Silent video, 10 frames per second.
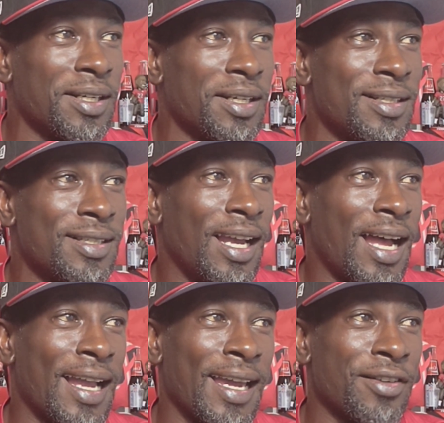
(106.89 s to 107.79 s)
Because
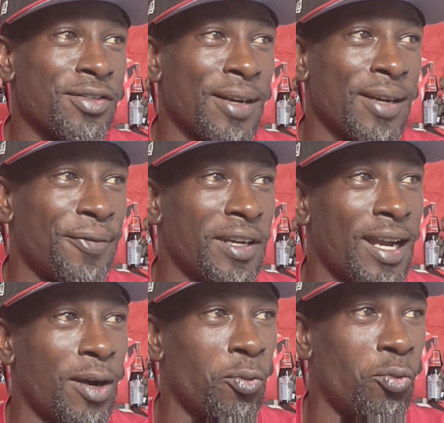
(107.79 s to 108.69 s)
I gotta try to
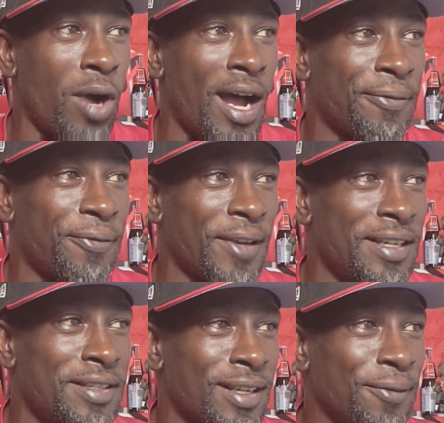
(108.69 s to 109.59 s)
figure out why
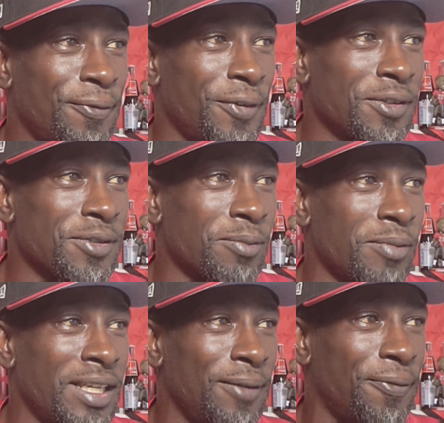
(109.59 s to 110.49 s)
Face feels the
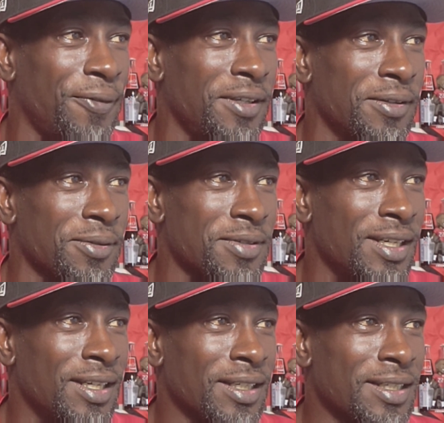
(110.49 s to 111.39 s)
way he feels.
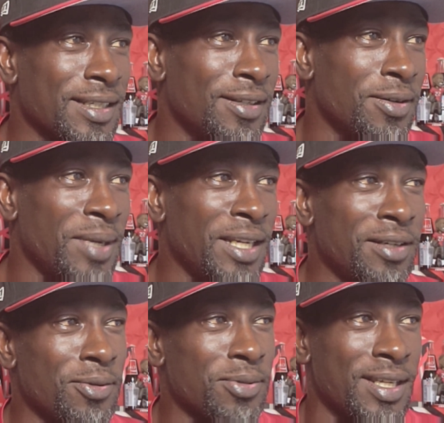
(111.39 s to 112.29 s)
It don't
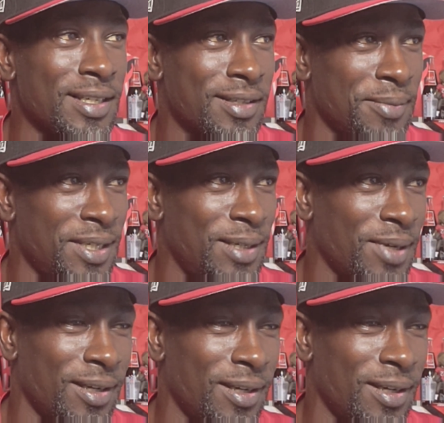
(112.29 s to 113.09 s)
make no sense to me.